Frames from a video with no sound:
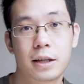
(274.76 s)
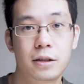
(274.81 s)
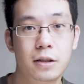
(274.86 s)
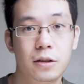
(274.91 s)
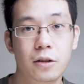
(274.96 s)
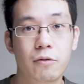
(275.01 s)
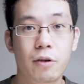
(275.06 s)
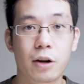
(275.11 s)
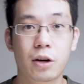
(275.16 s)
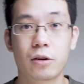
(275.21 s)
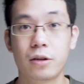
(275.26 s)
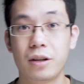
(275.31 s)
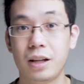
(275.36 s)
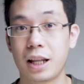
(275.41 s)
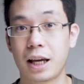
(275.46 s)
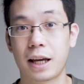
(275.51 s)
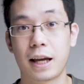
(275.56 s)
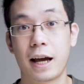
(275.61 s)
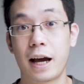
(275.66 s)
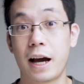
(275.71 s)
external recorder
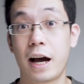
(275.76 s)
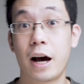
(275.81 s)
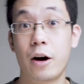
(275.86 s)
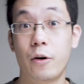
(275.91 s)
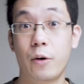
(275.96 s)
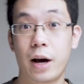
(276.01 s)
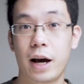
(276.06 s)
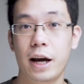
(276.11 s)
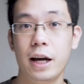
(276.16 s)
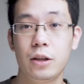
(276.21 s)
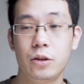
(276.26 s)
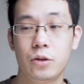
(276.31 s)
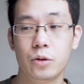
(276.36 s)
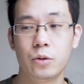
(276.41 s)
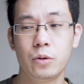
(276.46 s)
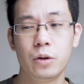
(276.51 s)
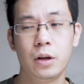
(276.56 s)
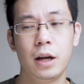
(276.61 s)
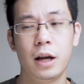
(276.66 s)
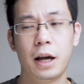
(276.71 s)
like how I
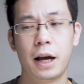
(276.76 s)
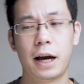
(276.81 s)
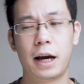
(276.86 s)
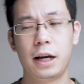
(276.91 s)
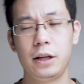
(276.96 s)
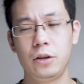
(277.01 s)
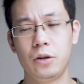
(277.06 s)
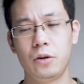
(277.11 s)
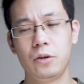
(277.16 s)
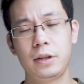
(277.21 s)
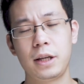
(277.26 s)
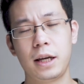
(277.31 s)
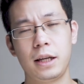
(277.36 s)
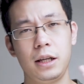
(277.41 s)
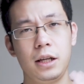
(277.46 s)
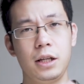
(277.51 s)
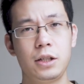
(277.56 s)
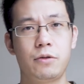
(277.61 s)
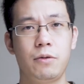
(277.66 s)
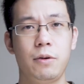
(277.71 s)
do. I know
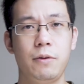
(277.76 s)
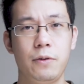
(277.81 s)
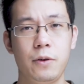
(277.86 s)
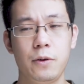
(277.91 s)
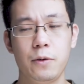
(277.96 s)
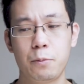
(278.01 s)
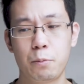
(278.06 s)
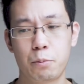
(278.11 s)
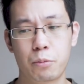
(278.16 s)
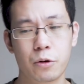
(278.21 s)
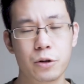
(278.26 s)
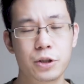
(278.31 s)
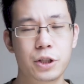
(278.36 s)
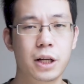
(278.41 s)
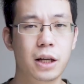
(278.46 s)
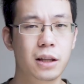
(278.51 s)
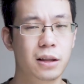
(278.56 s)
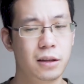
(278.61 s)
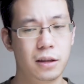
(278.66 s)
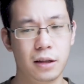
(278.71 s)
that each review
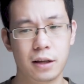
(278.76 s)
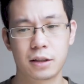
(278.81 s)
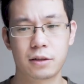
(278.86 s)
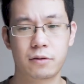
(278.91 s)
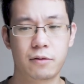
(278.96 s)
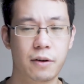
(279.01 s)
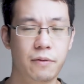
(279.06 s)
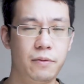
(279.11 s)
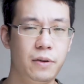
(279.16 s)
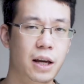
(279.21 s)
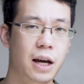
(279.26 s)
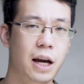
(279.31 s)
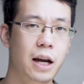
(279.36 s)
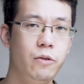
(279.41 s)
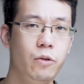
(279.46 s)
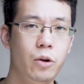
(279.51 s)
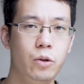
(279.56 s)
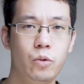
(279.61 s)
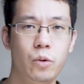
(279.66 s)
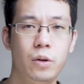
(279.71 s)
project takes roughly
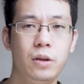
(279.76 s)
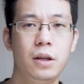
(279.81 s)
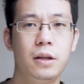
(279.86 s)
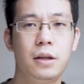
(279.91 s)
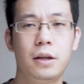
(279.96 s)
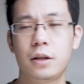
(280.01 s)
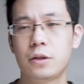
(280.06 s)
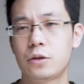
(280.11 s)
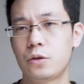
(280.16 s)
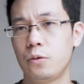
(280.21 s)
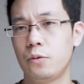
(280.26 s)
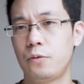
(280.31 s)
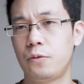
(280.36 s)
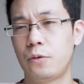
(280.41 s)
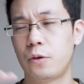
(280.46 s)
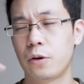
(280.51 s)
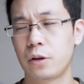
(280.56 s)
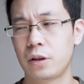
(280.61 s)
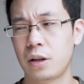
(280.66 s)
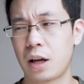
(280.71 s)
120 gigs to
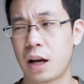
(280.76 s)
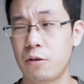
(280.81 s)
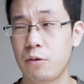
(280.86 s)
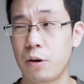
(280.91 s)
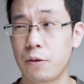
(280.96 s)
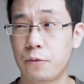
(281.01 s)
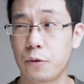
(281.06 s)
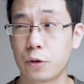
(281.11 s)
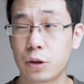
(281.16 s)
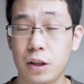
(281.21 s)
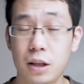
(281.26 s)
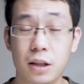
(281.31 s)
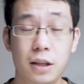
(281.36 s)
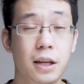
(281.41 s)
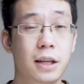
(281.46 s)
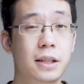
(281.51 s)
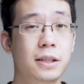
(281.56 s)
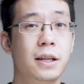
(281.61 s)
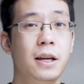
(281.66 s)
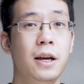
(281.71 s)
140
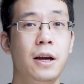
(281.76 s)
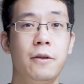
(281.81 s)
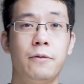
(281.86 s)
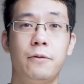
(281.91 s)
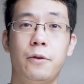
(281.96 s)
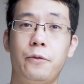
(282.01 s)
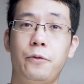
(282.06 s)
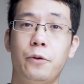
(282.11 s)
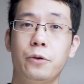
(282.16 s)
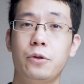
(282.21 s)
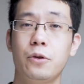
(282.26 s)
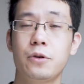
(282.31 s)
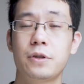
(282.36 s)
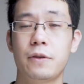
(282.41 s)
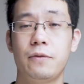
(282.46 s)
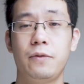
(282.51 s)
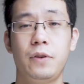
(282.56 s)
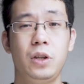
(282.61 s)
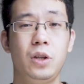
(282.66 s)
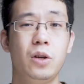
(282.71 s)
gigs for photos
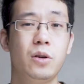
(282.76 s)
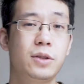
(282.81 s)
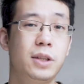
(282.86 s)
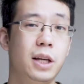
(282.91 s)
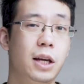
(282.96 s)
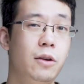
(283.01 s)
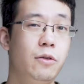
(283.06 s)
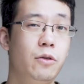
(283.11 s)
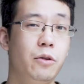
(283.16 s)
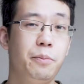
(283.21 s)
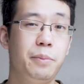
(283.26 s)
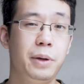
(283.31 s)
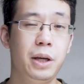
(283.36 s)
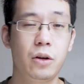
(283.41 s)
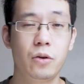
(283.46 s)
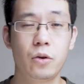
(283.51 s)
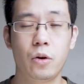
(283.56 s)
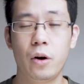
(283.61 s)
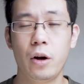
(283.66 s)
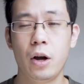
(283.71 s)
and videos, A-roll,
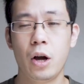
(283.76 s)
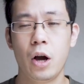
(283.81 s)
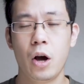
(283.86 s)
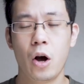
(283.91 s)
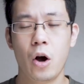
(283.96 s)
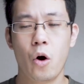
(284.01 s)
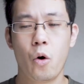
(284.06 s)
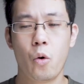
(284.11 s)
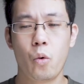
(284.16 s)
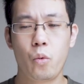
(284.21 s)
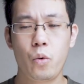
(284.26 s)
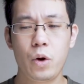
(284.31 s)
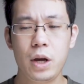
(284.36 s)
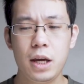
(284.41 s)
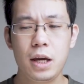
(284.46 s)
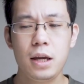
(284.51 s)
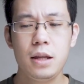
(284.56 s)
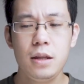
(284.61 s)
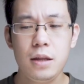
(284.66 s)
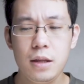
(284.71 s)
B-roll.
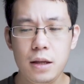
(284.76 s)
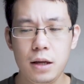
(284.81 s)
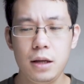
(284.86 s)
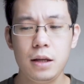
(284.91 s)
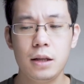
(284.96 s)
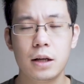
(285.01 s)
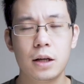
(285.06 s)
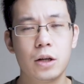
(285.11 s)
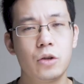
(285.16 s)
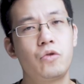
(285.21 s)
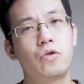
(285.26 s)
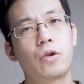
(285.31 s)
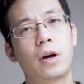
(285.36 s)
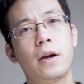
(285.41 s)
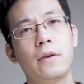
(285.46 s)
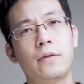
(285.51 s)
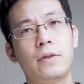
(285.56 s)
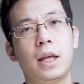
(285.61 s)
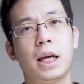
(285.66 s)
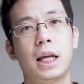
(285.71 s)
We need a
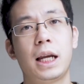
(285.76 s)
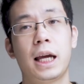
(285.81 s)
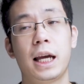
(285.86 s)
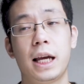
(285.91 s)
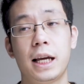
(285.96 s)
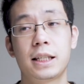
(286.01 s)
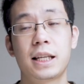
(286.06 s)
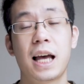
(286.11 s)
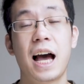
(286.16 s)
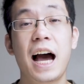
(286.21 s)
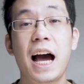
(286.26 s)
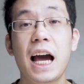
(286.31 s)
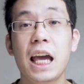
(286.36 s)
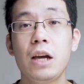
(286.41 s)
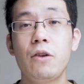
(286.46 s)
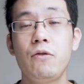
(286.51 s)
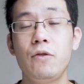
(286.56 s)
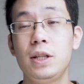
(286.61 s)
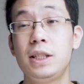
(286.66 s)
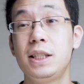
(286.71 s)
drive that has
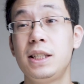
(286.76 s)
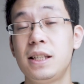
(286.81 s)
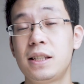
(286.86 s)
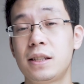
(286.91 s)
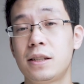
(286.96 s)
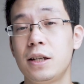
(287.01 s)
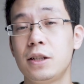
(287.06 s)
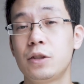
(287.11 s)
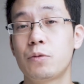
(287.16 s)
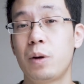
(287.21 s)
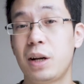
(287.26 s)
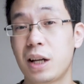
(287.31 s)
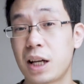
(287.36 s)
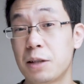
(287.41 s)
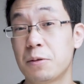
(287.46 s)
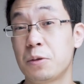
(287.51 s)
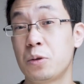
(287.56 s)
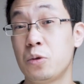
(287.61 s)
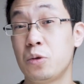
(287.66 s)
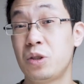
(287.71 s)
higher resistance when it
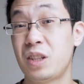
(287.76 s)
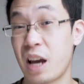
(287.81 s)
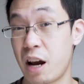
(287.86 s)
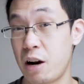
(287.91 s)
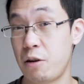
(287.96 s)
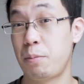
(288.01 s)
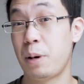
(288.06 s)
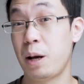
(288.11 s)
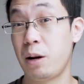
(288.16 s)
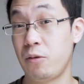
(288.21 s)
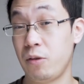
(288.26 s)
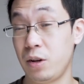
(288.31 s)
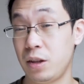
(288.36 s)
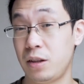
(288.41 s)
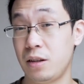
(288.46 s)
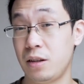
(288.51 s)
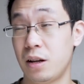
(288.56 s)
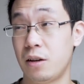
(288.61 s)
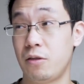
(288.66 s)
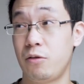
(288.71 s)
comes to terabyte
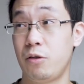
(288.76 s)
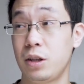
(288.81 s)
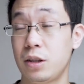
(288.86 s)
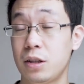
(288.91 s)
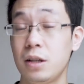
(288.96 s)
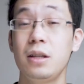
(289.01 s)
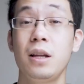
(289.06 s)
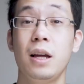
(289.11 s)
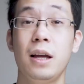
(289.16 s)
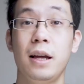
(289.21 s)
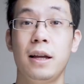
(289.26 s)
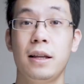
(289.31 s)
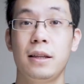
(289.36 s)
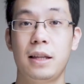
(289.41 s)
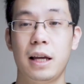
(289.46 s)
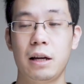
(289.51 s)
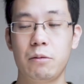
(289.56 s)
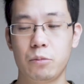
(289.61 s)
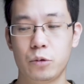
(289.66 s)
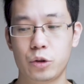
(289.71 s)
written. Uh,
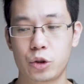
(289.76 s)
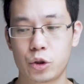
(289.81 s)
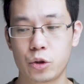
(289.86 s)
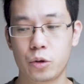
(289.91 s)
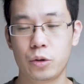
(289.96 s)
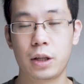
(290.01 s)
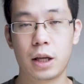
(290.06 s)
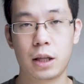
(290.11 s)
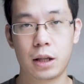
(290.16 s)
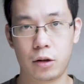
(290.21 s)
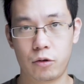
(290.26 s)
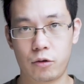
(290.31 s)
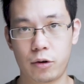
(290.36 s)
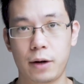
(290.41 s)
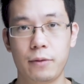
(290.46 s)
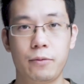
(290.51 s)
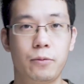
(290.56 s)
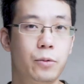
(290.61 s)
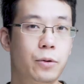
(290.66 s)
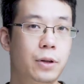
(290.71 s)
that would show that the
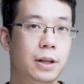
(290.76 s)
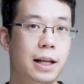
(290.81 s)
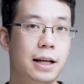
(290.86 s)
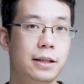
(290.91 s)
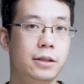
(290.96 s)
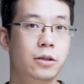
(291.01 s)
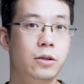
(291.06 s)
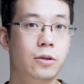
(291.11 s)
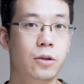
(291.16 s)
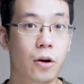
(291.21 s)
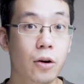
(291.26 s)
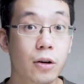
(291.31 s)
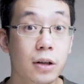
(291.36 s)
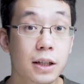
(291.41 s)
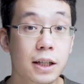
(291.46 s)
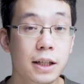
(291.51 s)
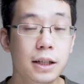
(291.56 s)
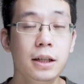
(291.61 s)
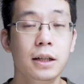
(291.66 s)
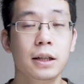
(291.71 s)
drive would last
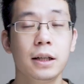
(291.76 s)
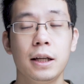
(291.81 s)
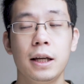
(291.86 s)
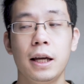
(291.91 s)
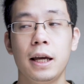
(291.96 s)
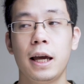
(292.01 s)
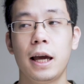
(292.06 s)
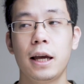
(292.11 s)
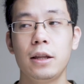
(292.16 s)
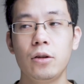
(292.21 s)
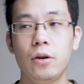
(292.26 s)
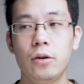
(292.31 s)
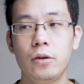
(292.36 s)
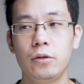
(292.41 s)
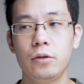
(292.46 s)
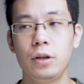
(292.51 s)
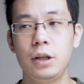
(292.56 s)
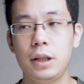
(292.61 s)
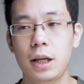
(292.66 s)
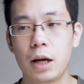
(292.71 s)
longer. And not
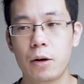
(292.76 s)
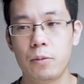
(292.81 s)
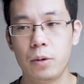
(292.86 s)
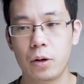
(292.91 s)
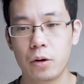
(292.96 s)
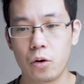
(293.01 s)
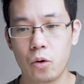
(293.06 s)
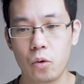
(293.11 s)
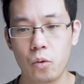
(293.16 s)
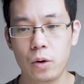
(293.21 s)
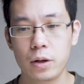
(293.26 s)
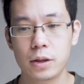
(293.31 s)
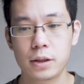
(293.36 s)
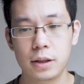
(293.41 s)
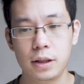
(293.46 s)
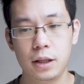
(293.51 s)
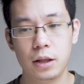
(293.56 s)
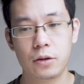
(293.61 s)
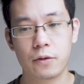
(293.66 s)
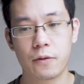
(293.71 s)
only that, we always
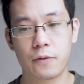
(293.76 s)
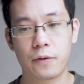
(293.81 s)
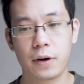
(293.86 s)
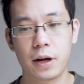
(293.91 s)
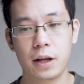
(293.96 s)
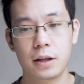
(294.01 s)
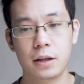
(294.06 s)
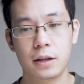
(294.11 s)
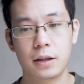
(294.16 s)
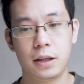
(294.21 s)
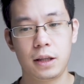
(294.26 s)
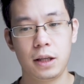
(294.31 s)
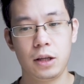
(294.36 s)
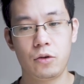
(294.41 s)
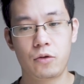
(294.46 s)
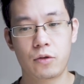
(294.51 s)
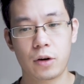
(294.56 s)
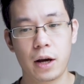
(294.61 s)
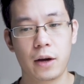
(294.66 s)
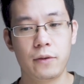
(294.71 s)
need to find the
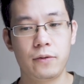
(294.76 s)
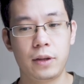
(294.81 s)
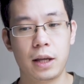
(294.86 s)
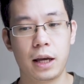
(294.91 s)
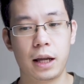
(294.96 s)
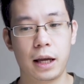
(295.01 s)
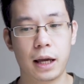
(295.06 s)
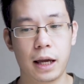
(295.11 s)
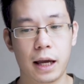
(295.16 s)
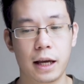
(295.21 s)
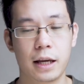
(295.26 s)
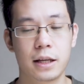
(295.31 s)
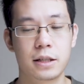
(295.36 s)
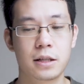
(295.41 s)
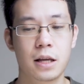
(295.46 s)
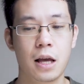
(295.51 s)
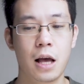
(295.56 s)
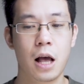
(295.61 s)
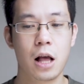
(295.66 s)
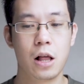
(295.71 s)
drive that
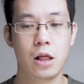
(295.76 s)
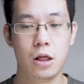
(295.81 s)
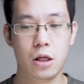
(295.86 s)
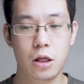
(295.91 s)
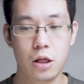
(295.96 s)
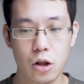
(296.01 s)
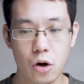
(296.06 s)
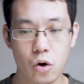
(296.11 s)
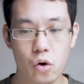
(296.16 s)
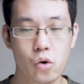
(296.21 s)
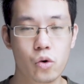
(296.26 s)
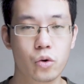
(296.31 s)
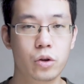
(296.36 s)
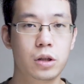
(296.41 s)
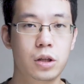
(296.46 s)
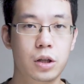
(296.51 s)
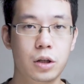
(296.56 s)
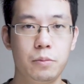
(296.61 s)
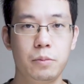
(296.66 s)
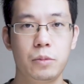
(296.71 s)
has low
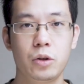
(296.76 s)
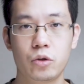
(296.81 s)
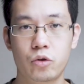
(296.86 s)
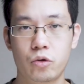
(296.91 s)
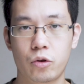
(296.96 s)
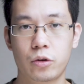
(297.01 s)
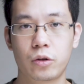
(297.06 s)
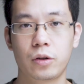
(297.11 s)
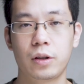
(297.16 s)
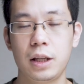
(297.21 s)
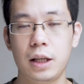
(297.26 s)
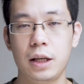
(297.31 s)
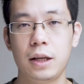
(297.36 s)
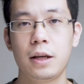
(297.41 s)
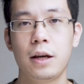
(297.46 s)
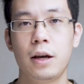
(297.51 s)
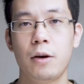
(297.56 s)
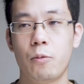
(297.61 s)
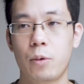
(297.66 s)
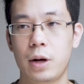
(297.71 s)
thermal
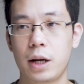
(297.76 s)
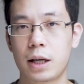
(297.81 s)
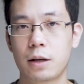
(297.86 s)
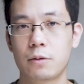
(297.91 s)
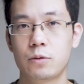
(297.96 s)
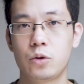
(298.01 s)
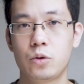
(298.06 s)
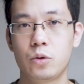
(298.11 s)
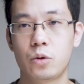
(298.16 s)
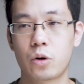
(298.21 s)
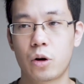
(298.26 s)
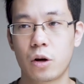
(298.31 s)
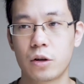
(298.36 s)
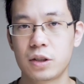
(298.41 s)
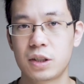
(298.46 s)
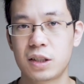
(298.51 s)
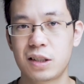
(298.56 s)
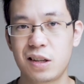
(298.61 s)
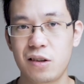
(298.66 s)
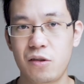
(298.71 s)
throttling when it comes to
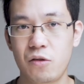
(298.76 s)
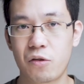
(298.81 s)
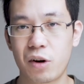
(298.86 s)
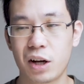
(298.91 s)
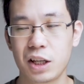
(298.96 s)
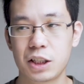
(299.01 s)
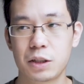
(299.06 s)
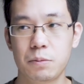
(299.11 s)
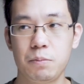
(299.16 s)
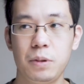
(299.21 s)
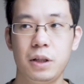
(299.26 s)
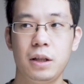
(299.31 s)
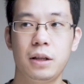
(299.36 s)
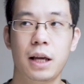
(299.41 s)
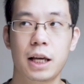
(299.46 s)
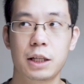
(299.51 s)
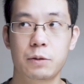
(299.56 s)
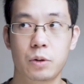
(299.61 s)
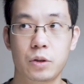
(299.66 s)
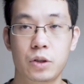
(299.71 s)
constant write speed,
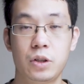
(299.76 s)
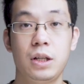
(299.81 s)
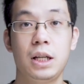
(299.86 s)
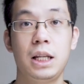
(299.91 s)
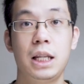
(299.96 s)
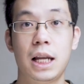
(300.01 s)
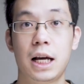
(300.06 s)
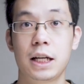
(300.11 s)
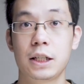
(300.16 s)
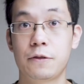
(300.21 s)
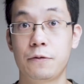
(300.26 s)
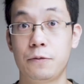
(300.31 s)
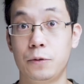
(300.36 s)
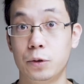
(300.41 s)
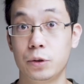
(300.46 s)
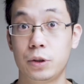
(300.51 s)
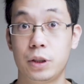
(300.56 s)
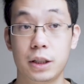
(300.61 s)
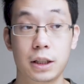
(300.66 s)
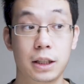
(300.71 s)
especially large
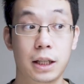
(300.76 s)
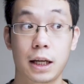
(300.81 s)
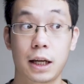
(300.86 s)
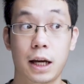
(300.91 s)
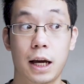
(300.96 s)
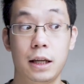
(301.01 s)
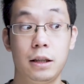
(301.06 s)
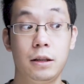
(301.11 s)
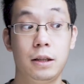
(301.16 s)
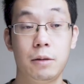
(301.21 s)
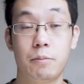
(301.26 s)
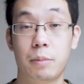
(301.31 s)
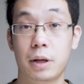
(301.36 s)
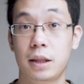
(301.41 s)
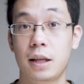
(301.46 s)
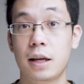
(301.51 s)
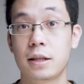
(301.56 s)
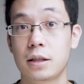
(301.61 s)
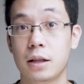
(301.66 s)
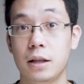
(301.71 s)
folder like I did my
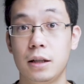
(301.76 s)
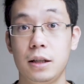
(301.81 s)
test